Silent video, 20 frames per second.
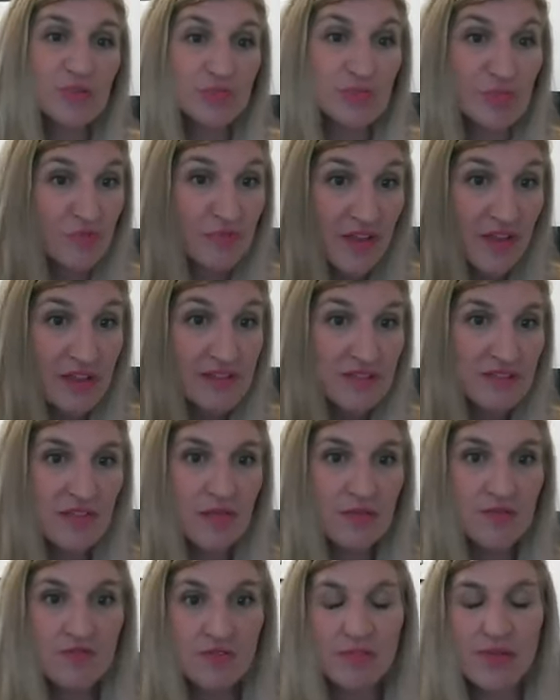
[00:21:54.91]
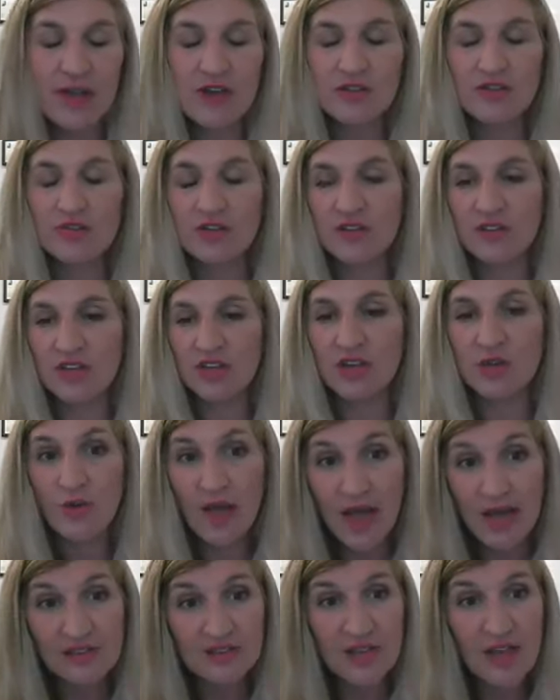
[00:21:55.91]
which prevents them from entering the
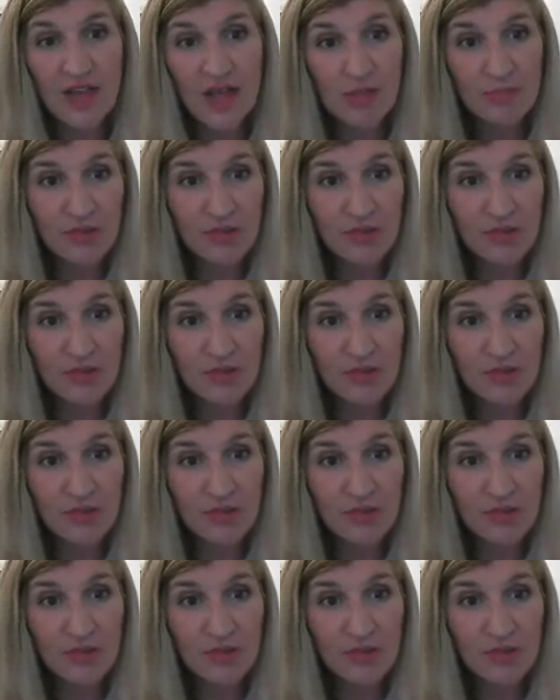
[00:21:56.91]
U.S.